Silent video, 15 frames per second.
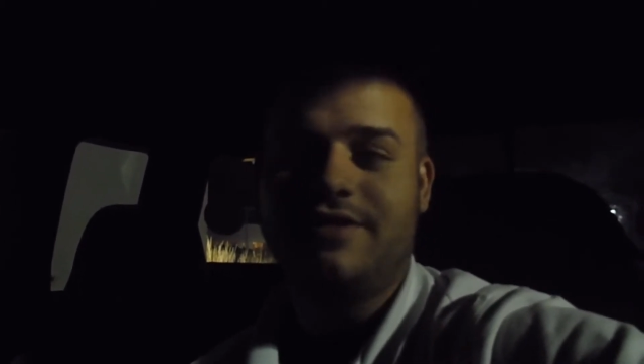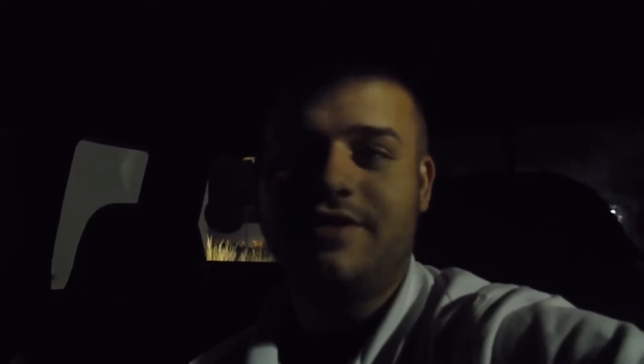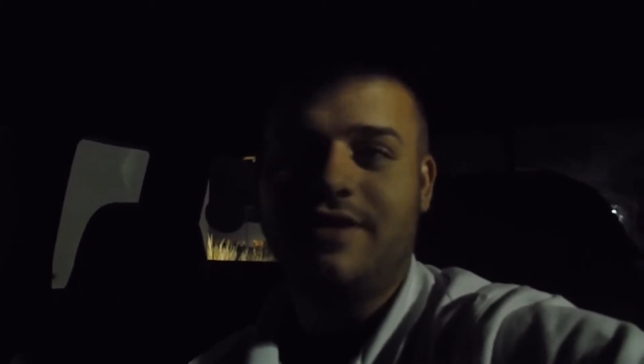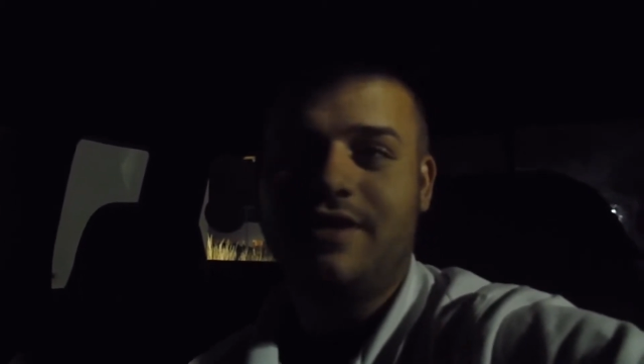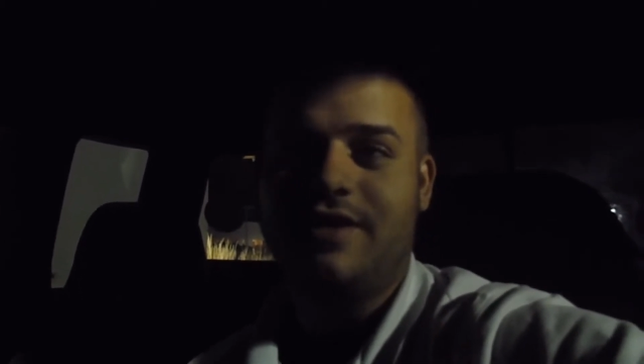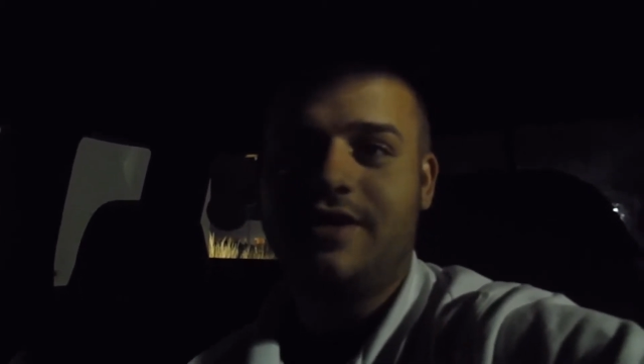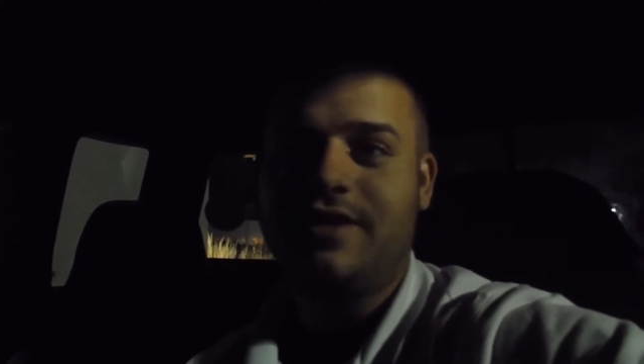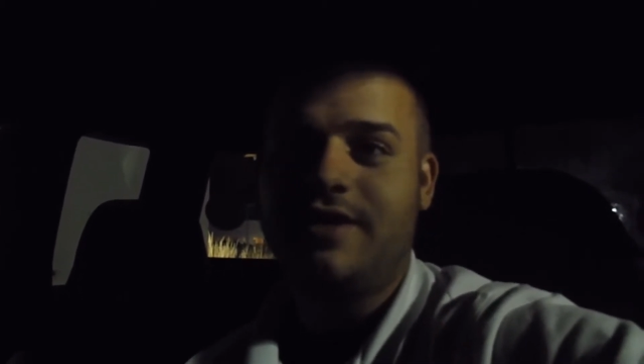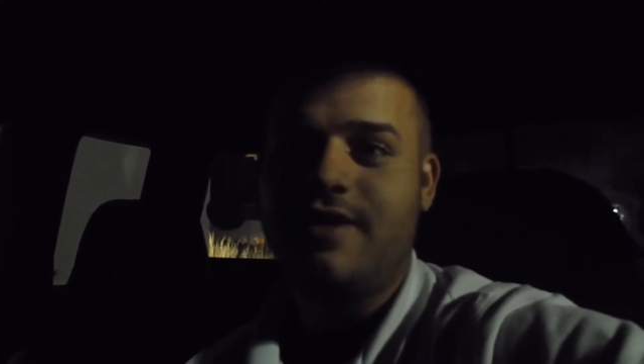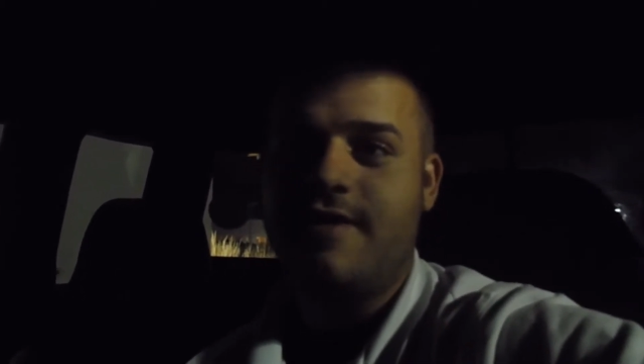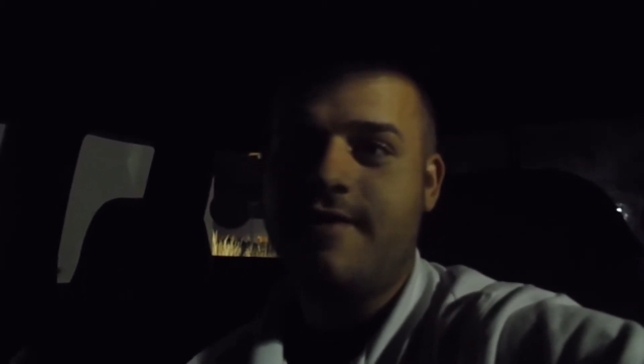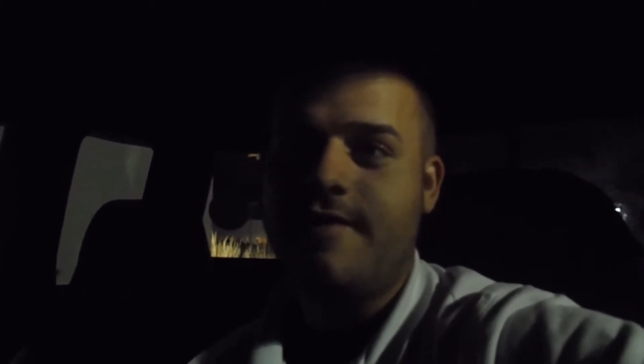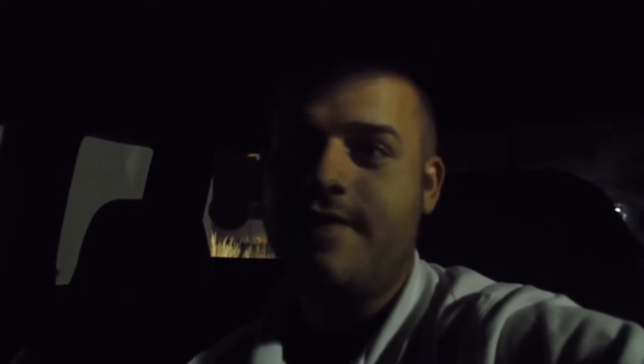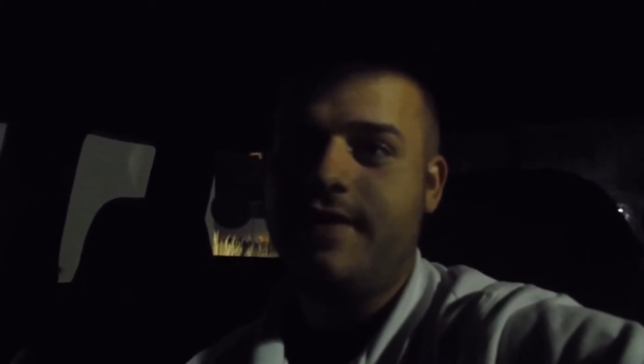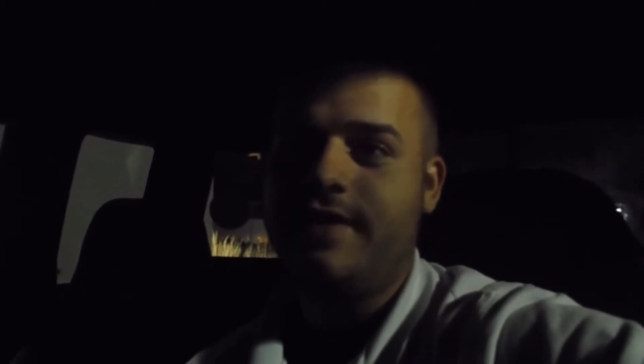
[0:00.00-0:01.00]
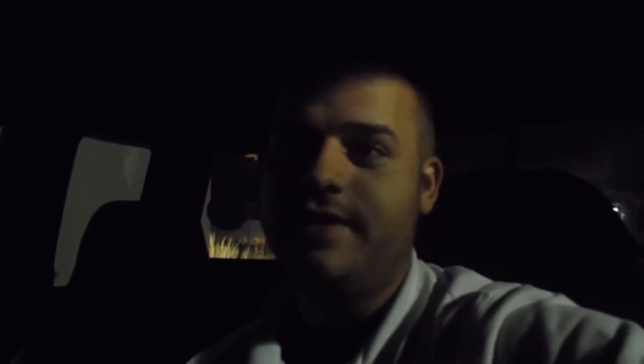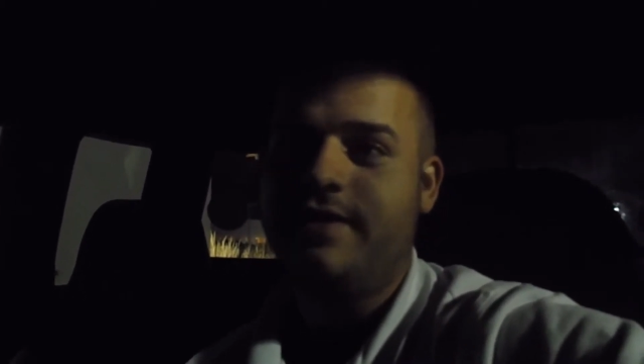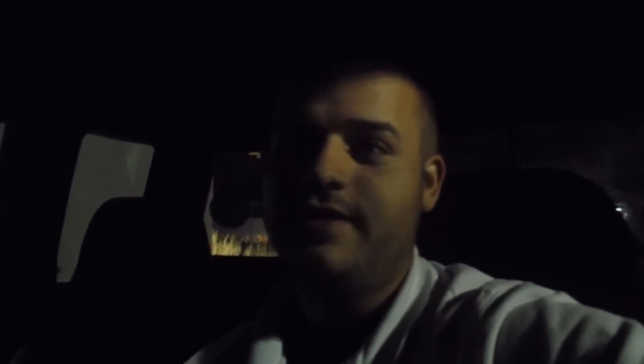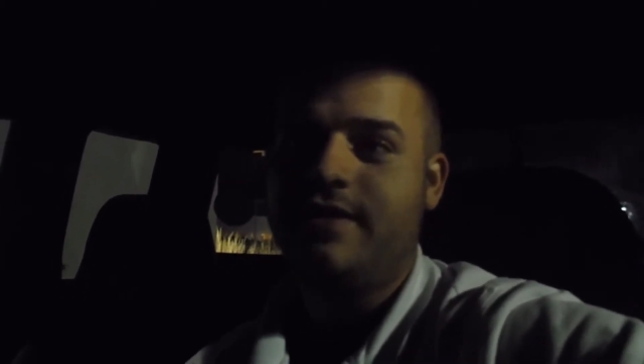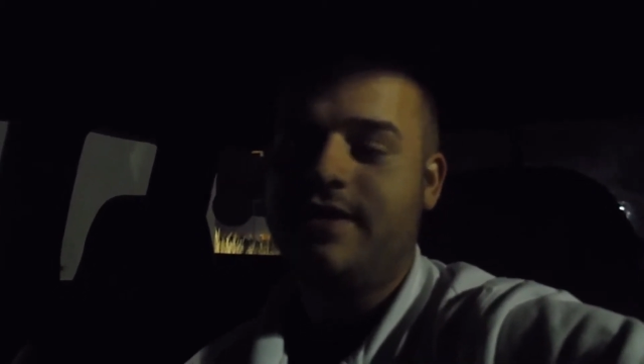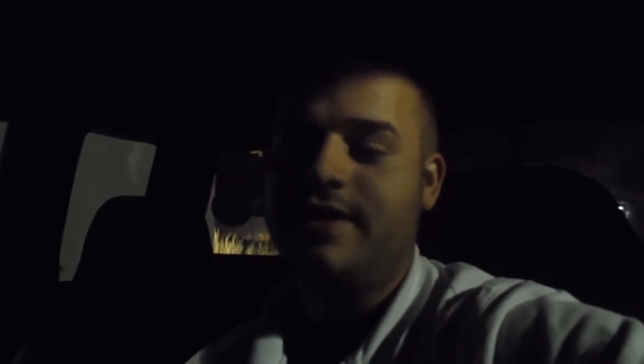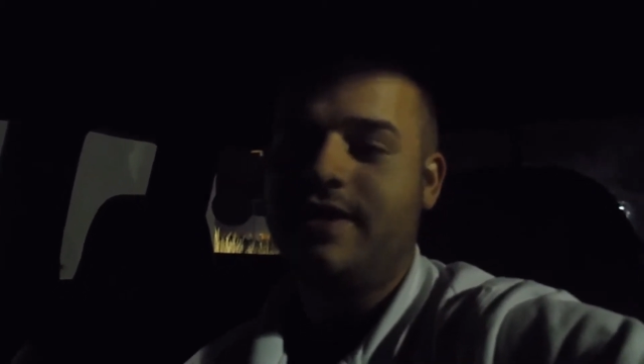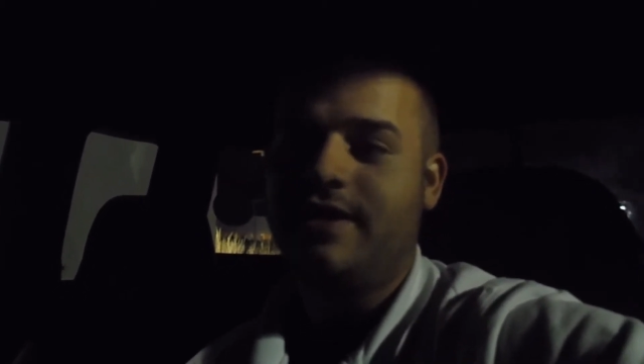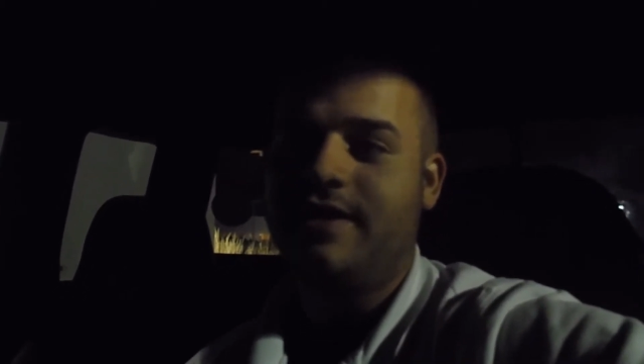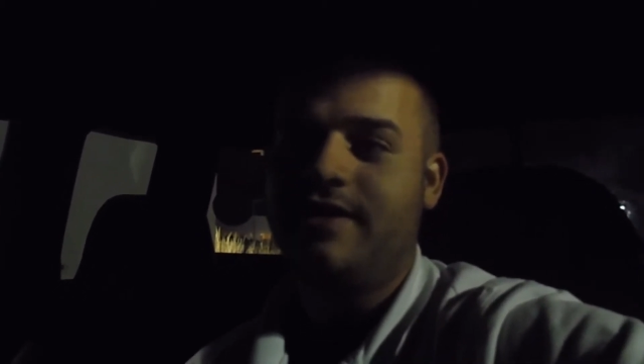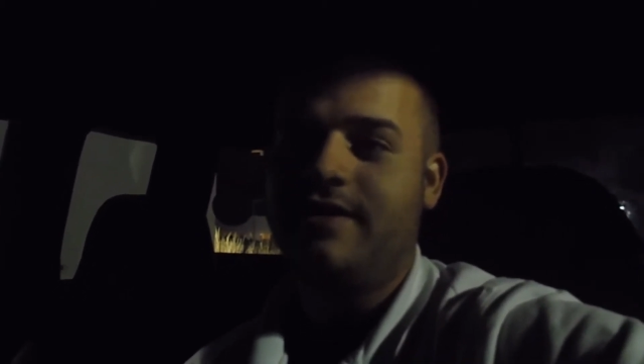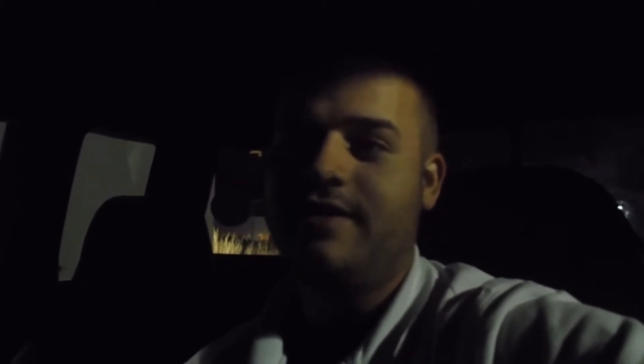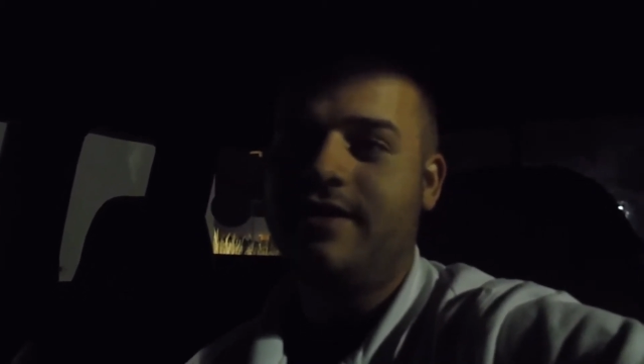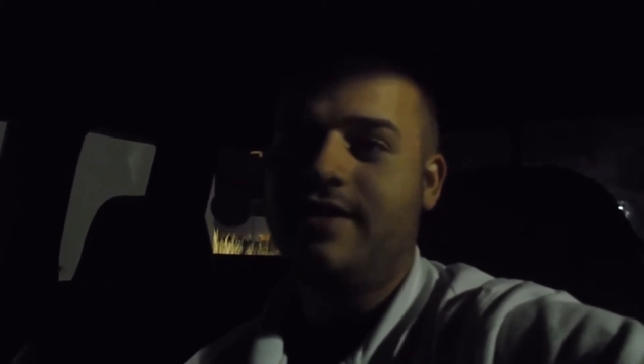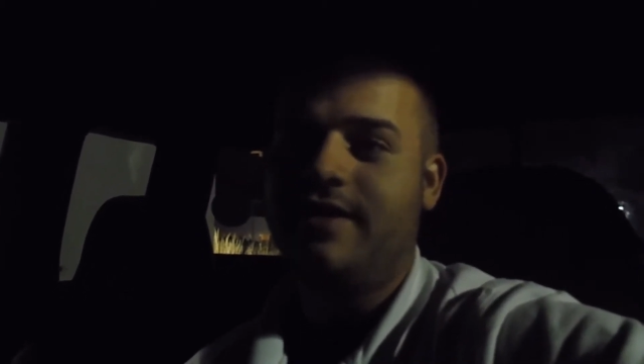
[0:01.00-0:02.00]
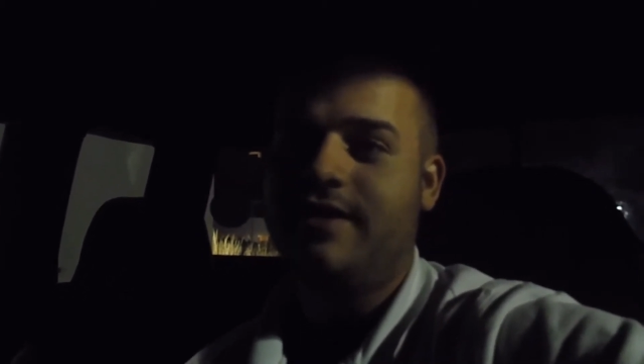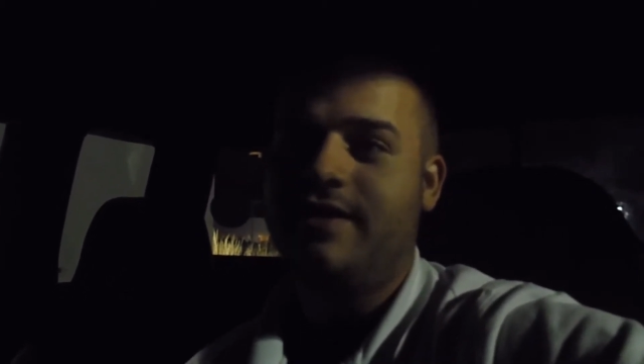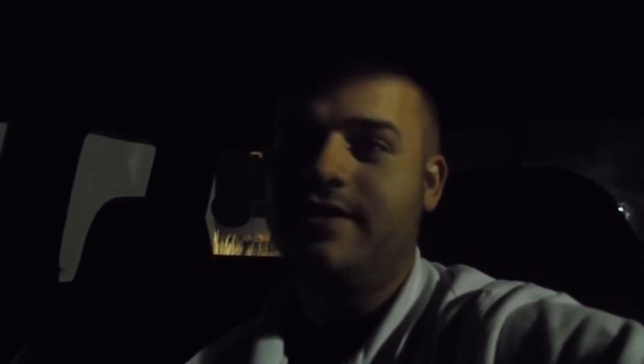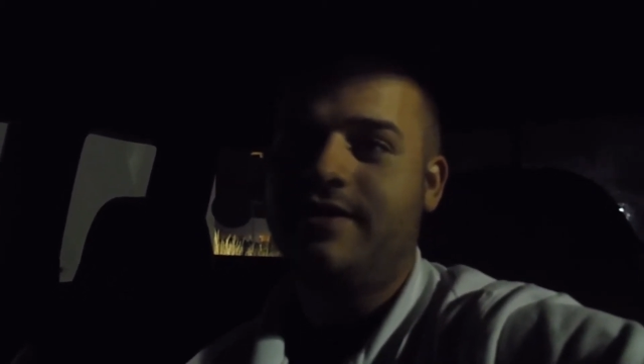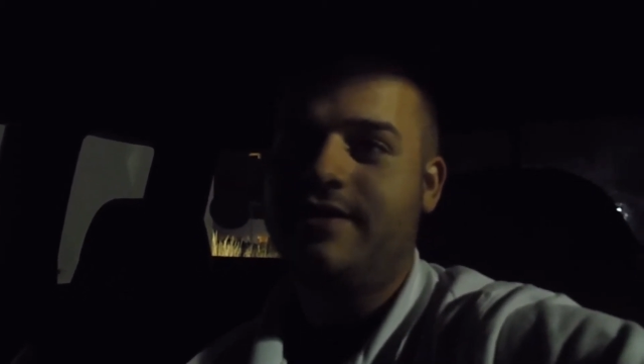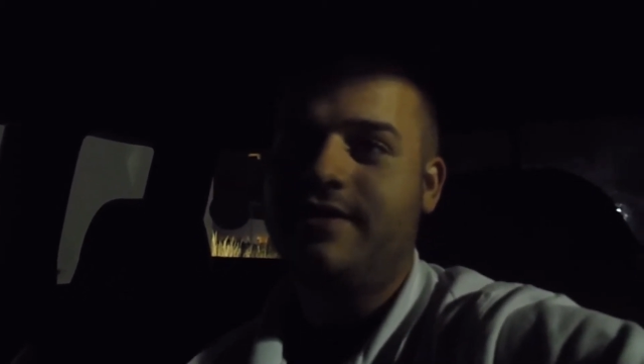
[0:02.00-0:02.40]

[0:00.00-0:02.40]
car, and uh,